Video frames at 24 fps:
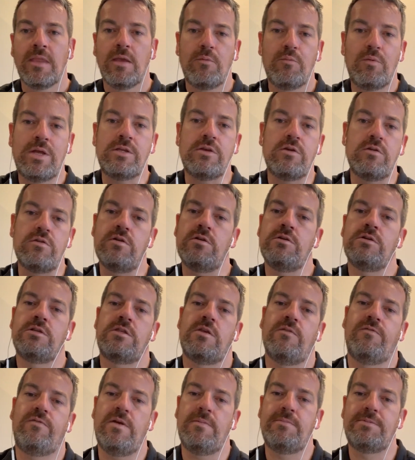when you use
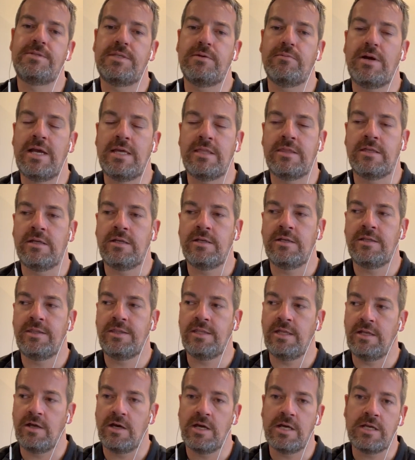the fibs the way
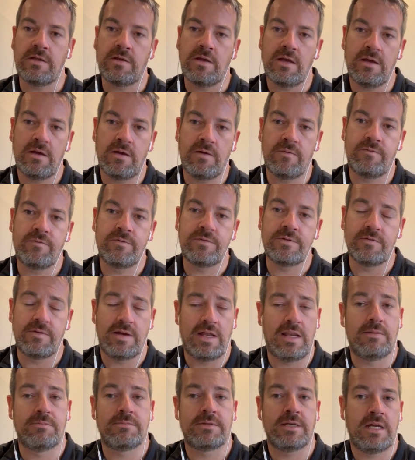that I have
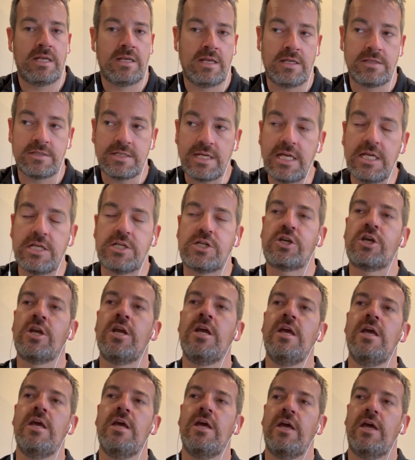developed and teach.